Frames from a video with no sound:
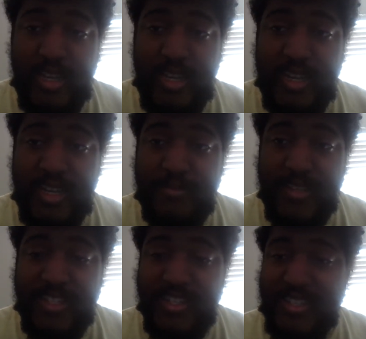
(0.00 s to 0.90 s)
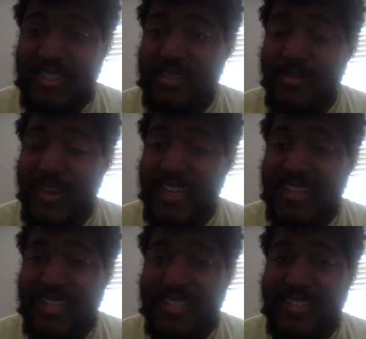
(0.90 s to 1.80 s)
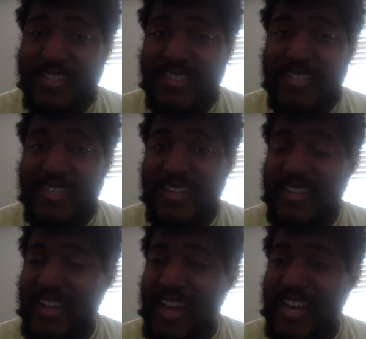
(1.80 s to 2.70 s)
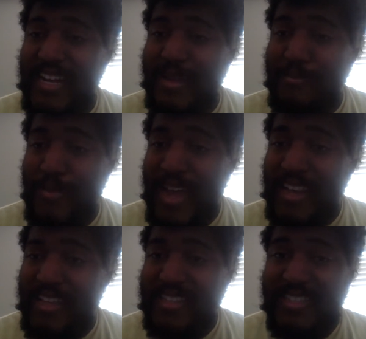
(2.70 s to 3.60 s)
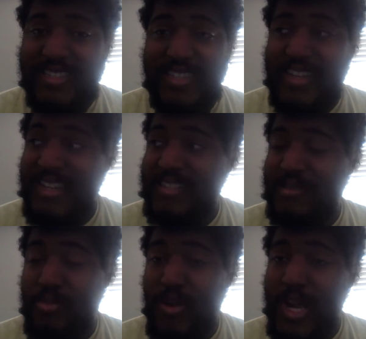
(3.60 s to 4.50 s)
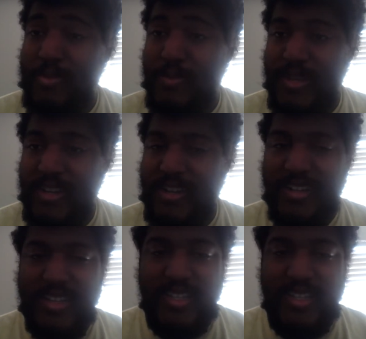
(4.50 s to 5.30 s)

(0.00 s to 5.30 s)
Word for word: Um, it's just the fact that it's just not balanced. That's the problem here.